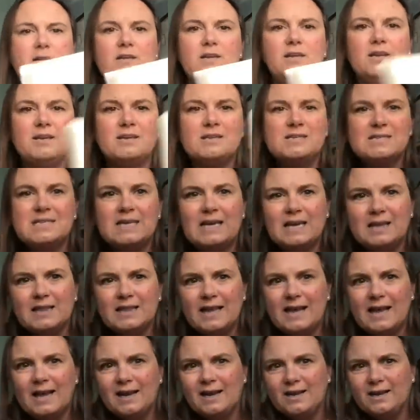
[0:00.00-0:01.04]
You can see it
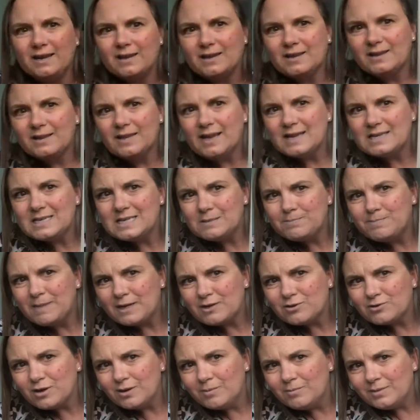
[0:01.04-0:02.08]
there, look, there's his
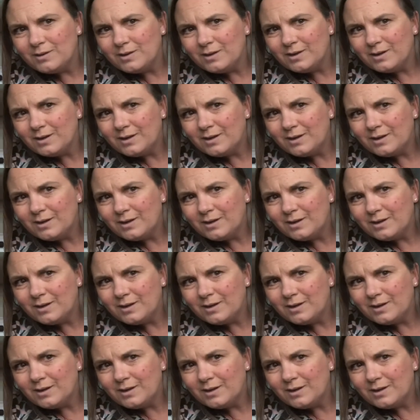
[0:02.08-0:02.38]
bedroom.